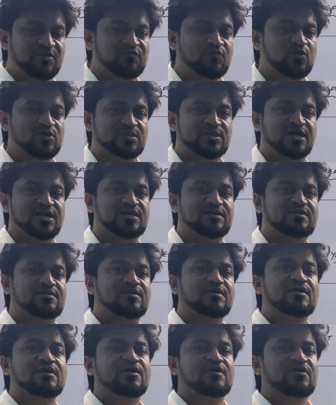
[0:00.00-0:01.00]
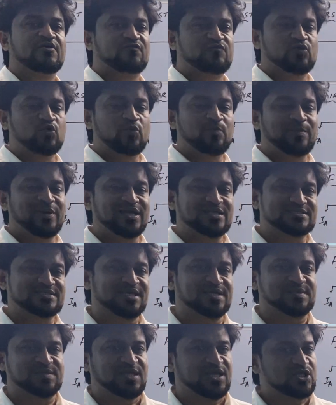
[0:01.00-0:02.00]
Before that, few
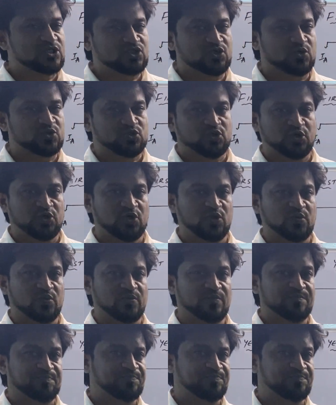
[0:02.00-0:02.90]
basic things you should know.